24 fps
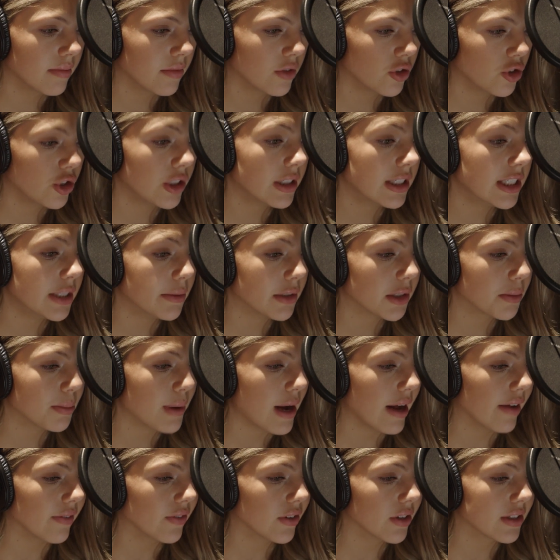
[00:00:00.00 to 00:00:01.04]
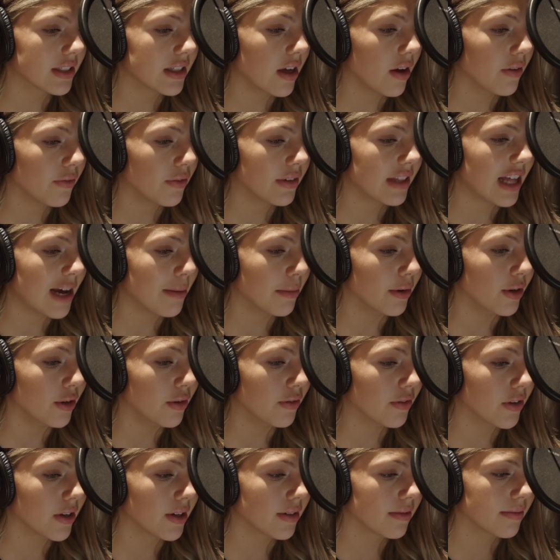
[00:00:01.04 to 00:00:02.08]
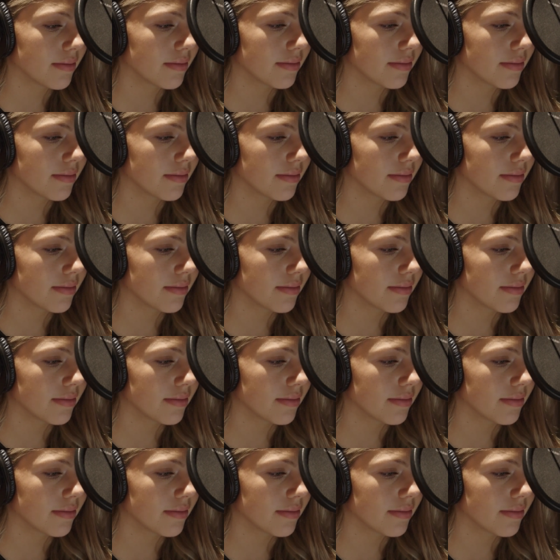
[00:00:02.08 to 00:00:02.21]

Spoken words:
Trinity was proud of herself for that maneuver.